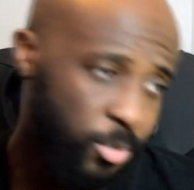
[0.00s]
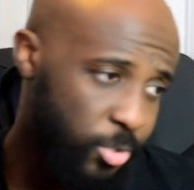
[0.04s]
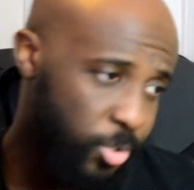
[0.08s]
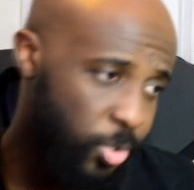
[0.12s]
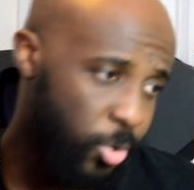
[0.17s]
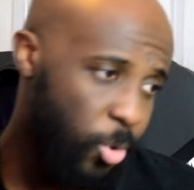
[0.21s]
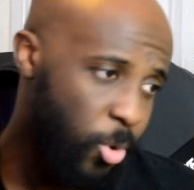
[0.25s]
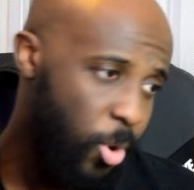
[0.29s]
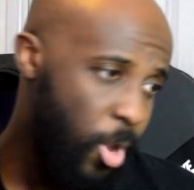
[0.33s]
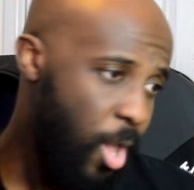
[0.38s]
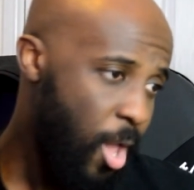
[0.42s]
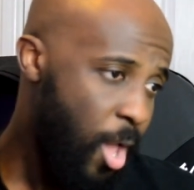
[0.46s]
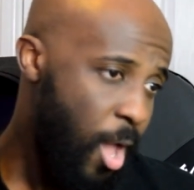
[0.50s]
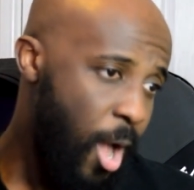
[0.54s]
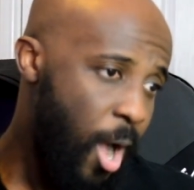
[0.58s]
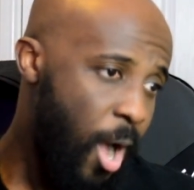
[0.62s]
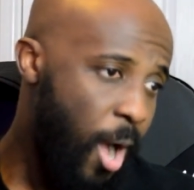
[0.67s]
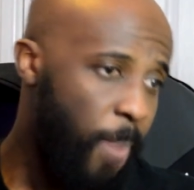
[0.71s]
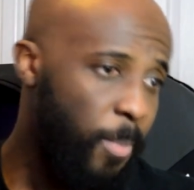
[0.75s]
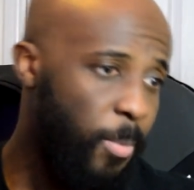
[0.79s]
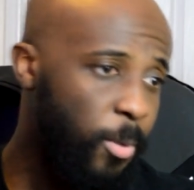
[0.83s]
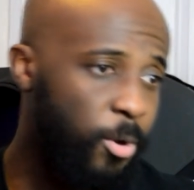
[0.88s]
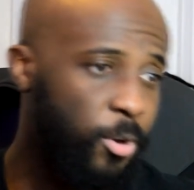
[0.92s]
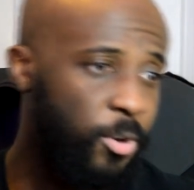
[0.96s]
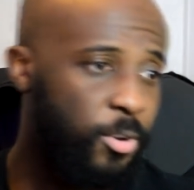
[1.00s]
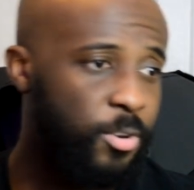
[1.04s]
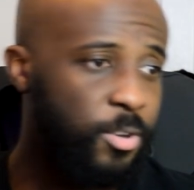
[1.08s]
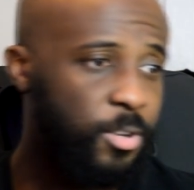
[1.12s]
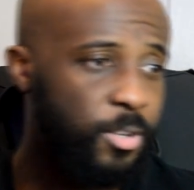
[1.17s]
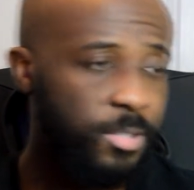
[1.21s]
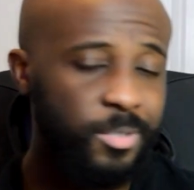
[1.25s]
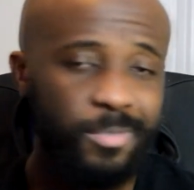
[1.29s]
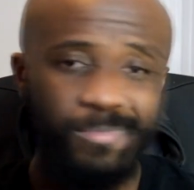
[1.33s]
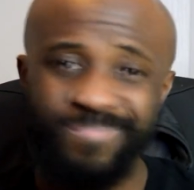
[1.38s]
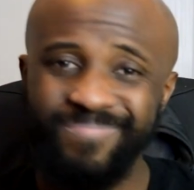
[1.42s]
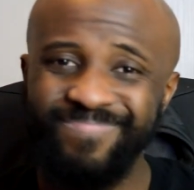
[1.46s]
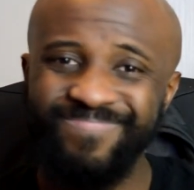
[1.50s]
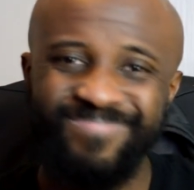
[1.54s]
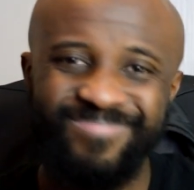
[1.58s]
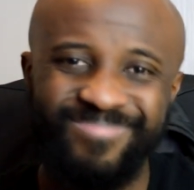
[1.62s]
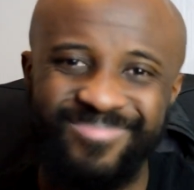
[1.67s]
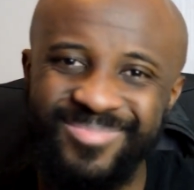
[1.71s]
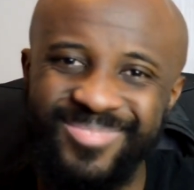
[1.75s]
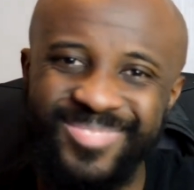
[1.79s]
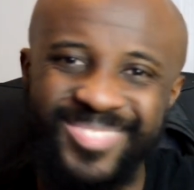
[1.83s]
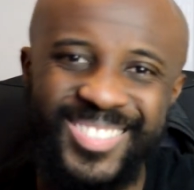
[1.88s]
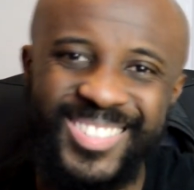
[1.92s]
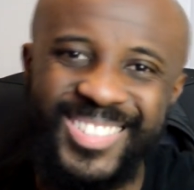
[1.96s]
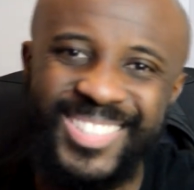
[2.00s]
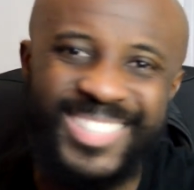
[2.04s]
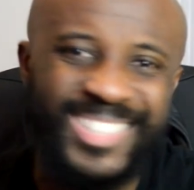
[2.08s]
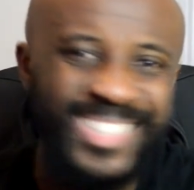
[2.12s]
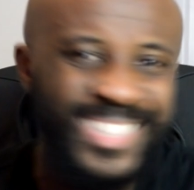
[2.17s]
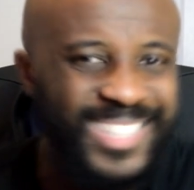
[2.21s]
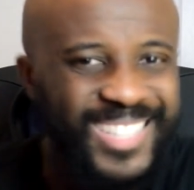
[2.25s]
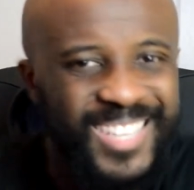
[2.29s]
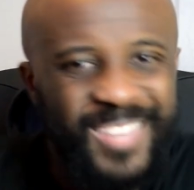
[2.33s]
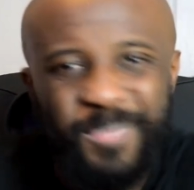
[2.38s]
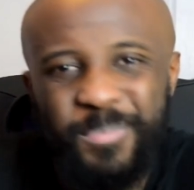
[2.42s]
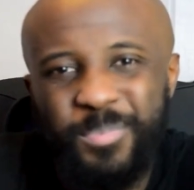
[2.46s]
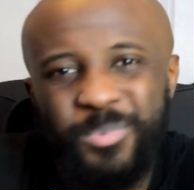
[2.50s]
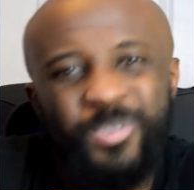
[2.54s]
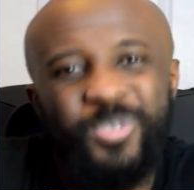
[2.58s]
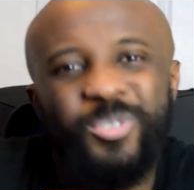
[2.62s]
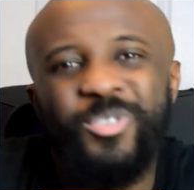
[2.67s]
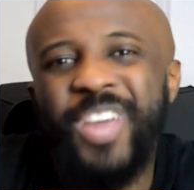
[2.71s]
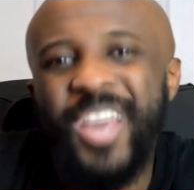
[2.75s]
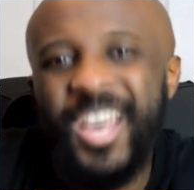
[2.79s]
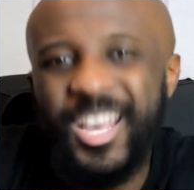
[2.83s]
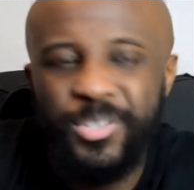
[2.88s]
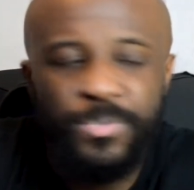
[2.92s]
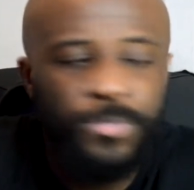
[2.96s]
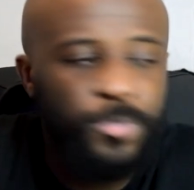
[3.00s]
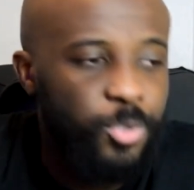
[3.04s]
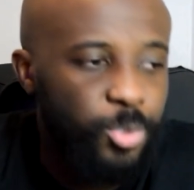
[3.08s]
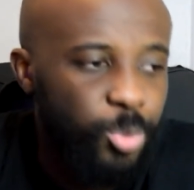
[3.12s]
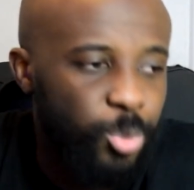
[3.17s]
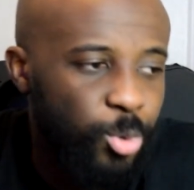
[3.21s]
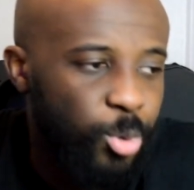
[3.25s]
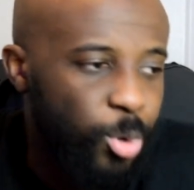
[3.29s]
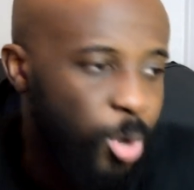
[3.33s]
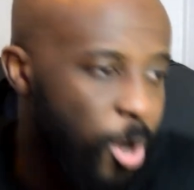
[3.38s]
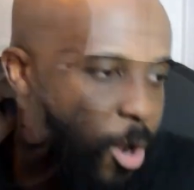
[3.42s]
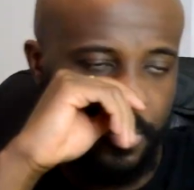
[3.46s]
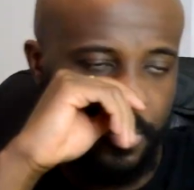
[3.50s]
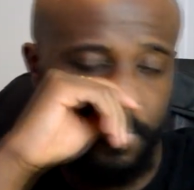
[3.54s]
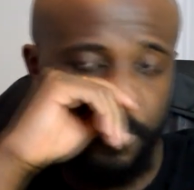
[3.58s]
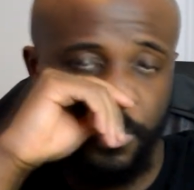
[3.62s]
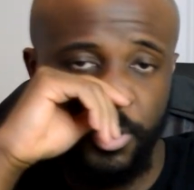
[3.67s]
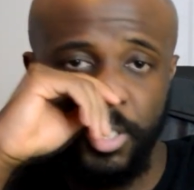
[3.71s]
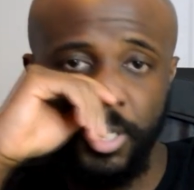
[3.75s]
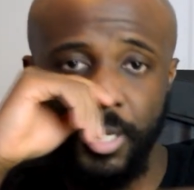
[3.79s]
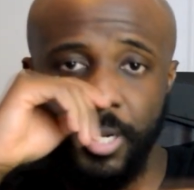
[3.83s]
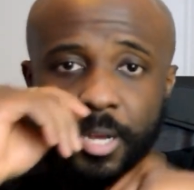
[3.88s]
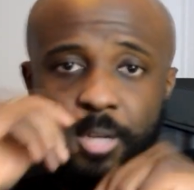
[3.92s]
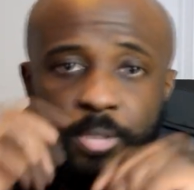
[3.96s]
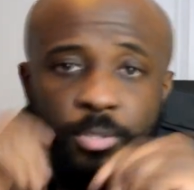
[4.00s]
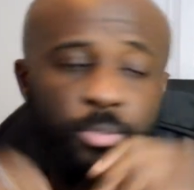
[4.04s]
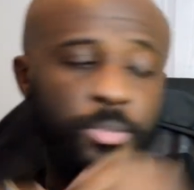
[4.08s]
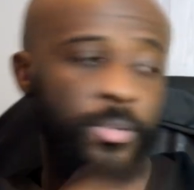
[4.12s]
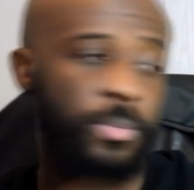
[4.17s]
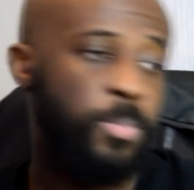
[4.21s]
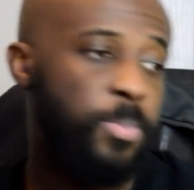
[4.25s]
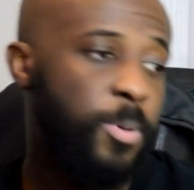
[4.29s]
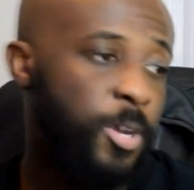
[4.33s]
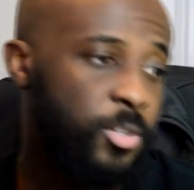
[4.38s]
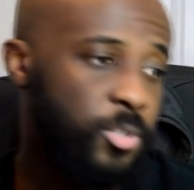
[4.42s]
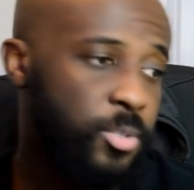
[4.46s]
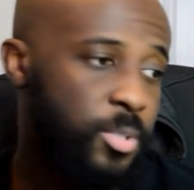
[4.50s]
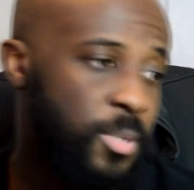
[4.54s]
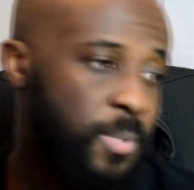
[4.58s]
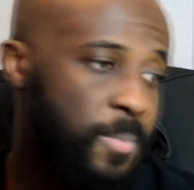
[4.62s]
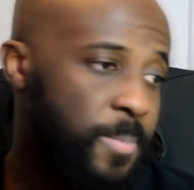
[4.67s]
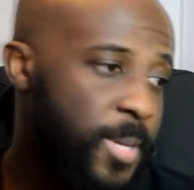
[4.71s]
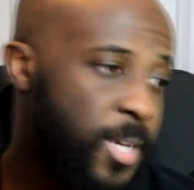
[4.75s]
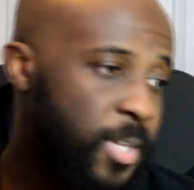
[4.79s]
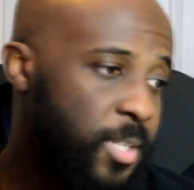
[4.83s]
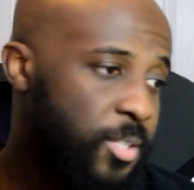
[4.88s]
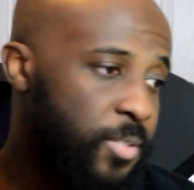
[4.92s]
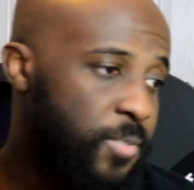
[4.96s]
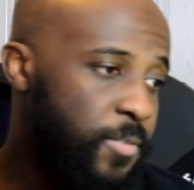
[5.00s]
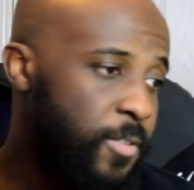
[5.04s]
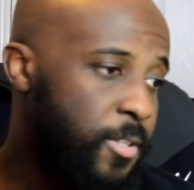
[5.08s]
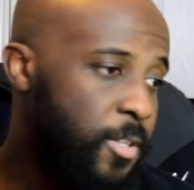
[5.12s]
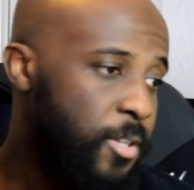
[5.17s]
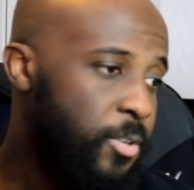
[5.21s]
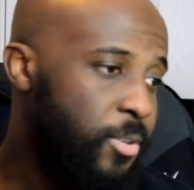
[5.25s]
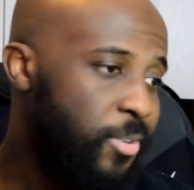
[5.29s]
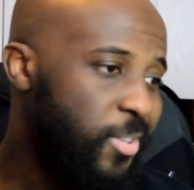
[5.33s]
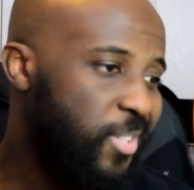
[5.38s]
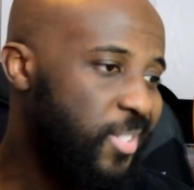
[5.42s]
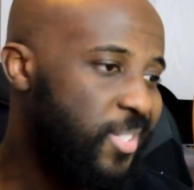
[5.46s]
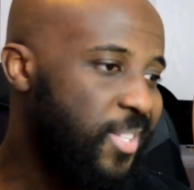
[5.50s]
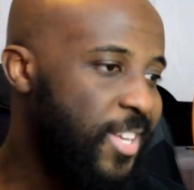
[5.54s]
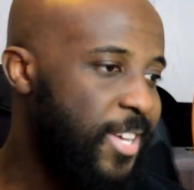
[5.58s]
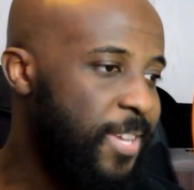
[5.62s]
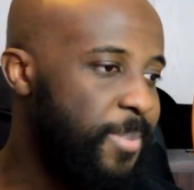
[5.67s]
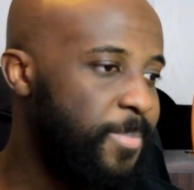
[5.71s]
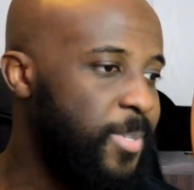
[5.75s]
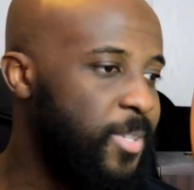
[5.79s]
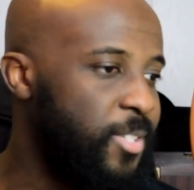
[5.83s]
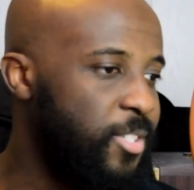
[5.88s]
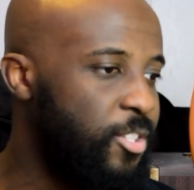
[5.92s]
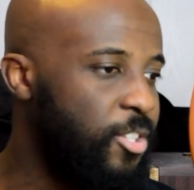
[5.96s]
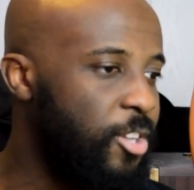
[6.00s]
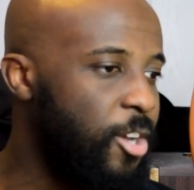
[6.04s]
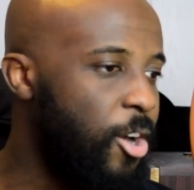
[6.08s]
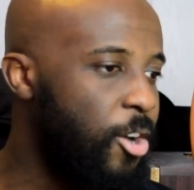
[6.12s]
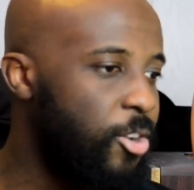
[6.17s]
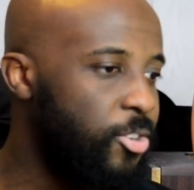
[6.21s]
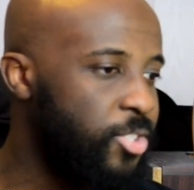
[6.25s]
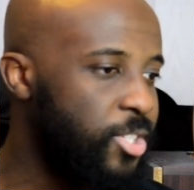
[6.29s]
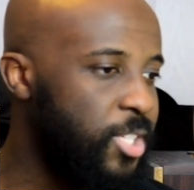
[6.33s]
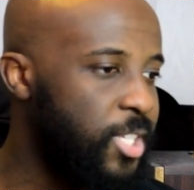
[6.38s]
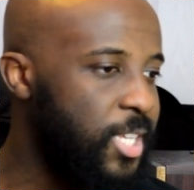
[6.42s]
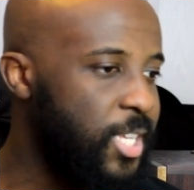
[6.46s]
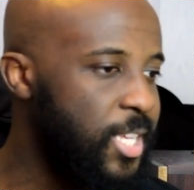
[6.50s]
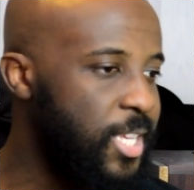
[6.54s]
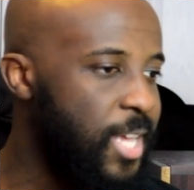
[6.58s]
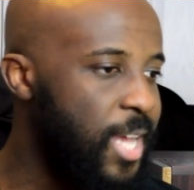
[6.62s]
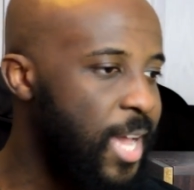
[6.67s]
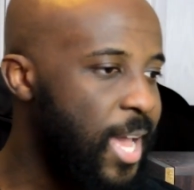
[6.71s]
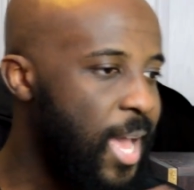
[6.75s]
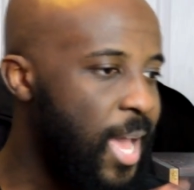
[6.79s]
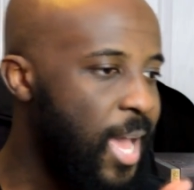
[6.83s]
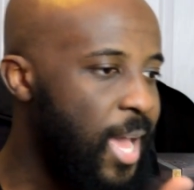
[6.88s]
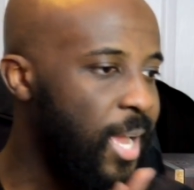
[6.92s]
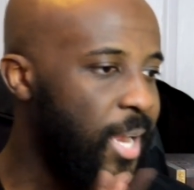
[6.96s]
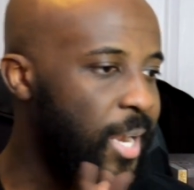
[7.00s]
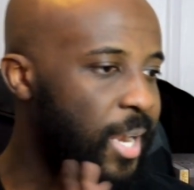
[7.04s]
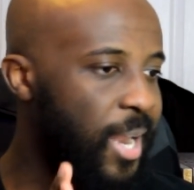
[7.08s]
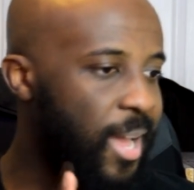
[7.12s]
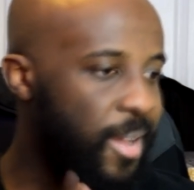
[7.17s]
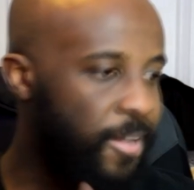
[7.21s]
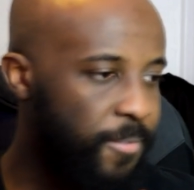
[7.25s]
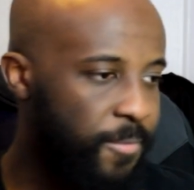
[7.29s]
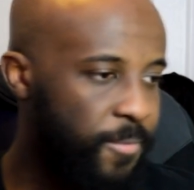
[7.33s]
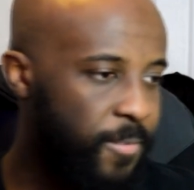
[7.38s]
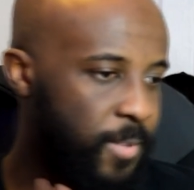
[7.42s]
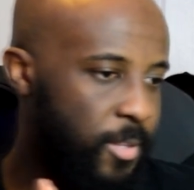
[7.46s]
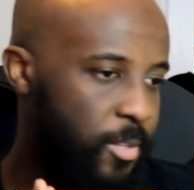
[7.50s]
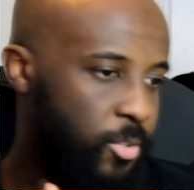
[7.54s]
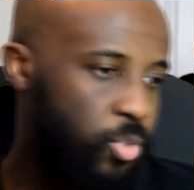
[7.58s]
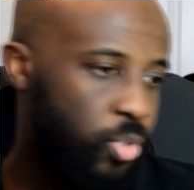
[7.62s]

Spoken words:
So I'm not gonna keep you guys for too Give a shout out to the person that made this video. His name is Darcy Laffey.